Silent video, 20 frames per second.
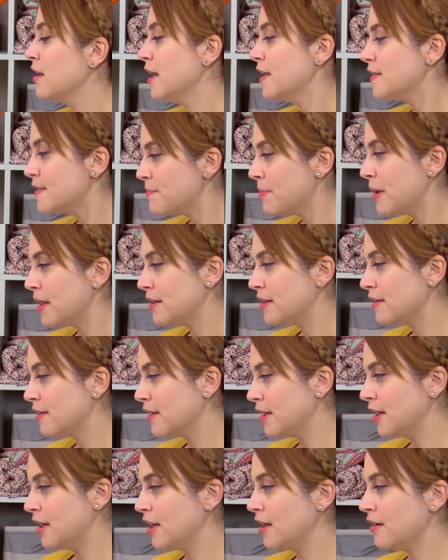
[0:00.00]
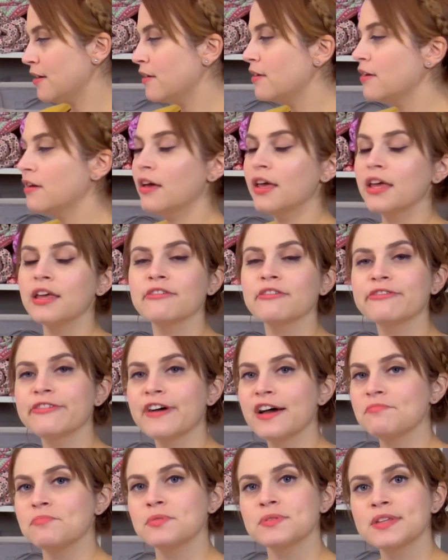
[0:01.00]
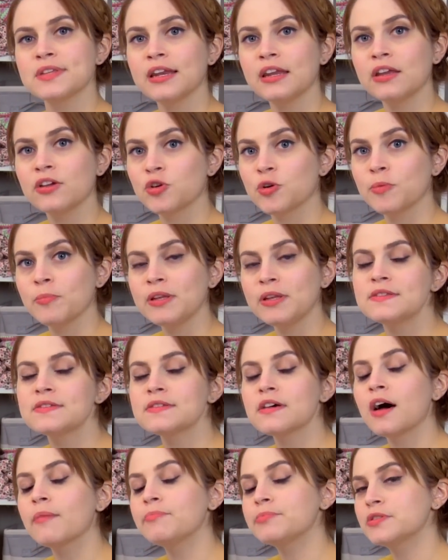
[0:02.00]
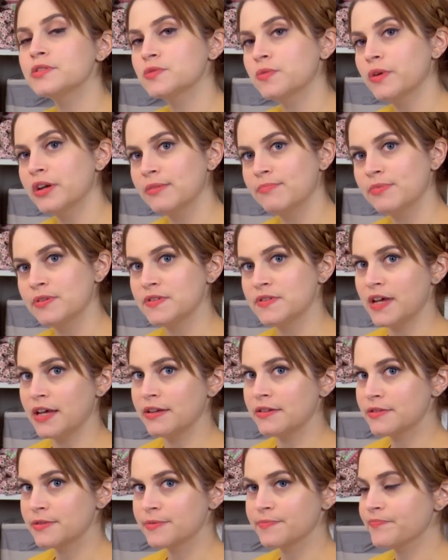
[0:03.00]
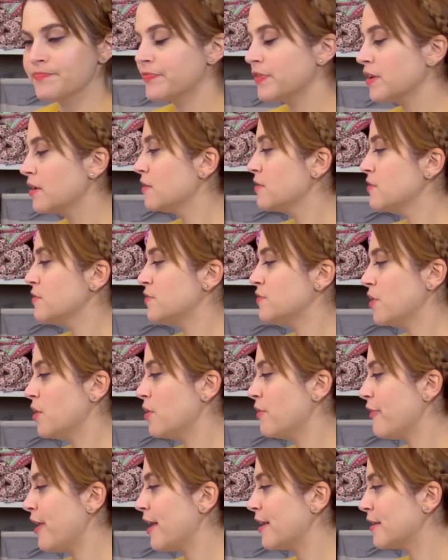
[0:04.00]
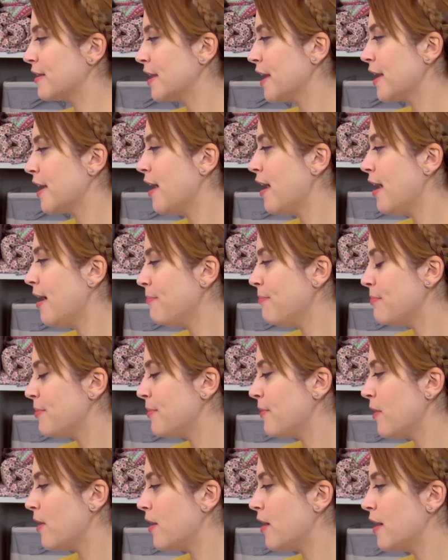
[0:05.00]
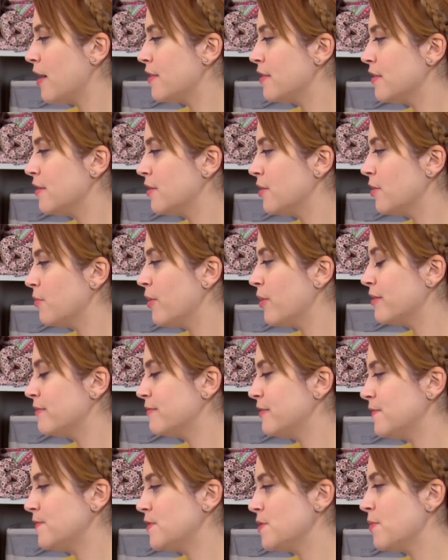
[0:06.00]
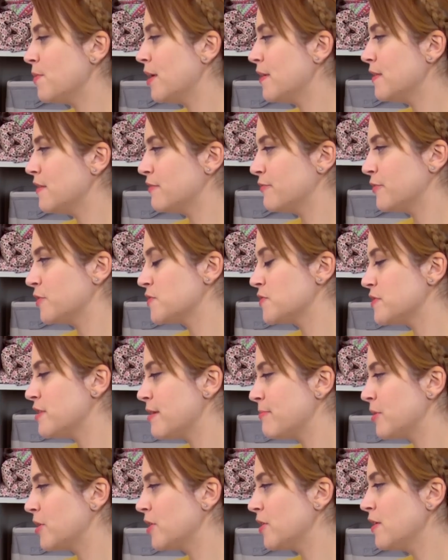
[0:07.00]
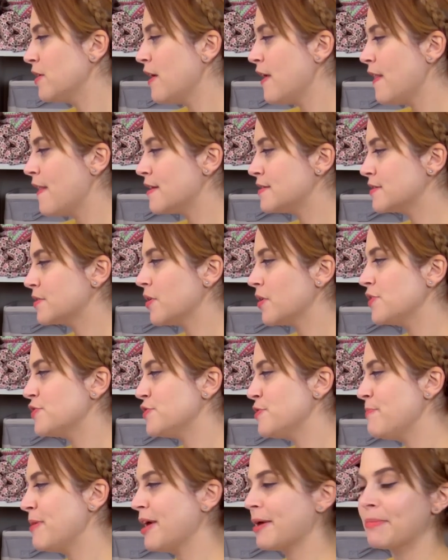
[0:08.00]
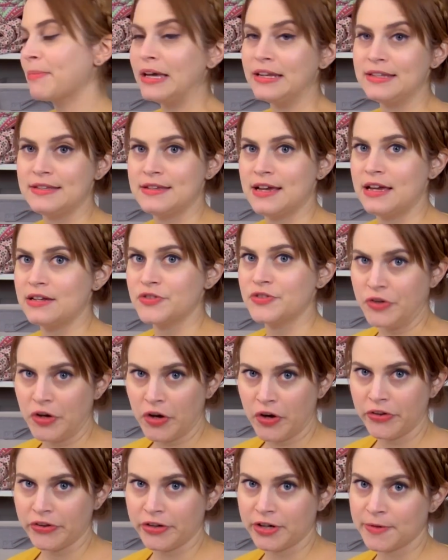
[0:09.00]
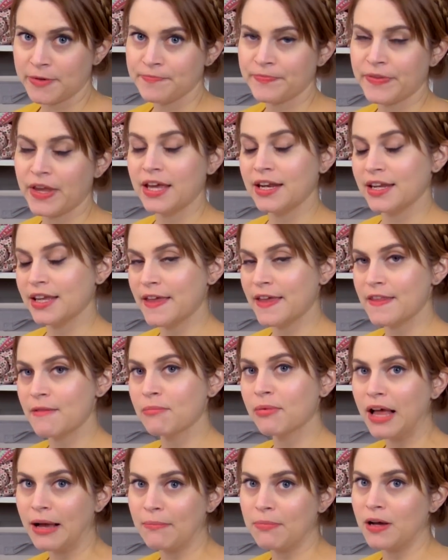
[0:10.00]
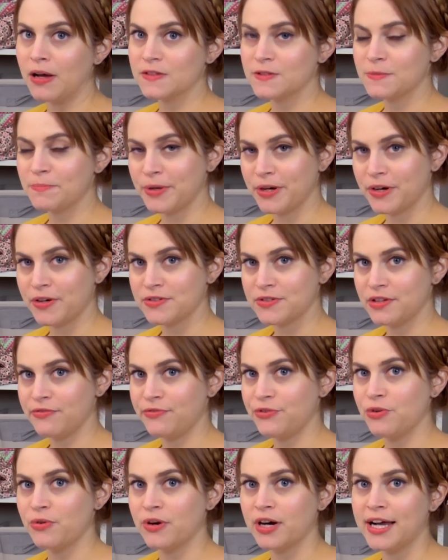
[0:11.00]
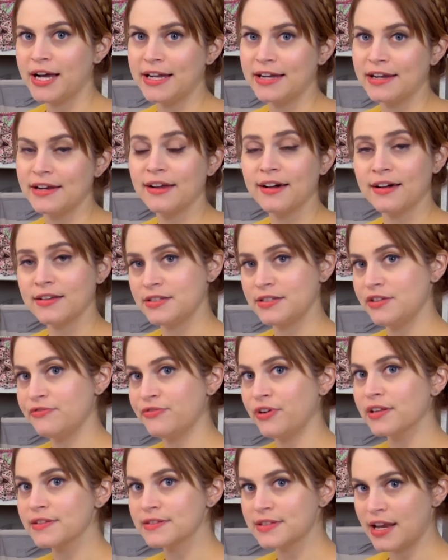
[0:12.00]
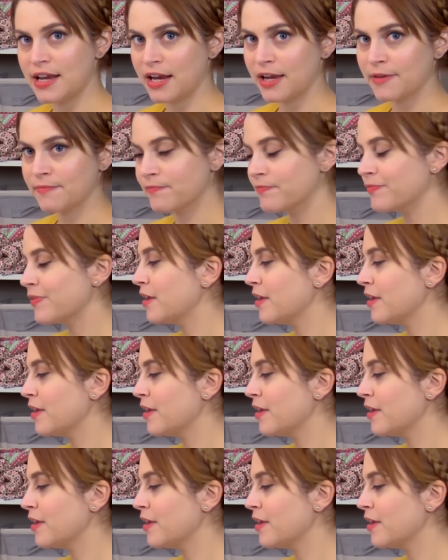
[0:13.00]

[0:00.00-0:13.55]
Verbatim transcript: independently in 5% increments up to 20%. So if I click up on the 151, the first number, that's going to make my design taller. And again, the black box appears if you are at a non-default setting.